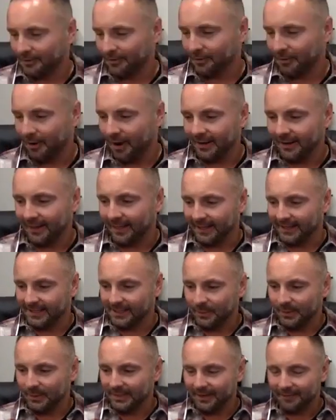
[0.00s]
a grind. Things have
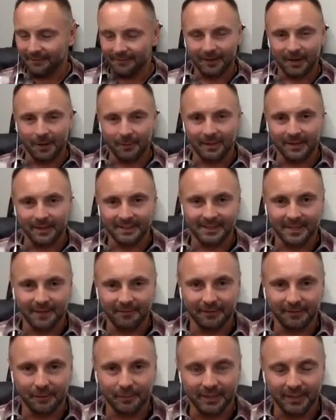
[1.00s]
been different. I mean, it's
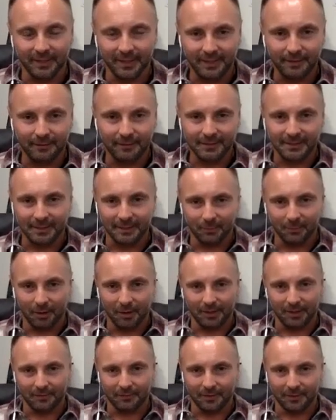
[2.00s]
definitely been an interesting
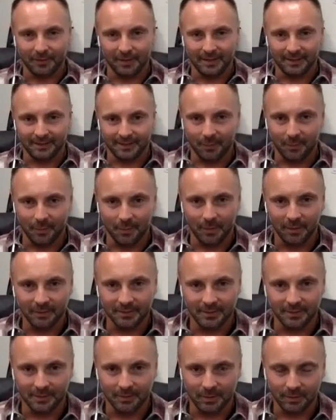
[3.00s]
market for the last couple
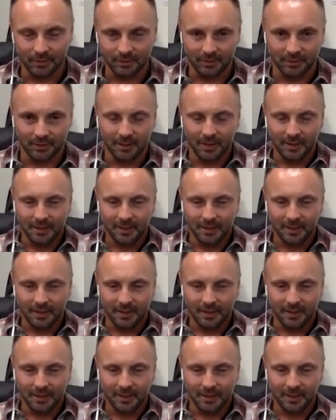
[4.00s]
months, especially with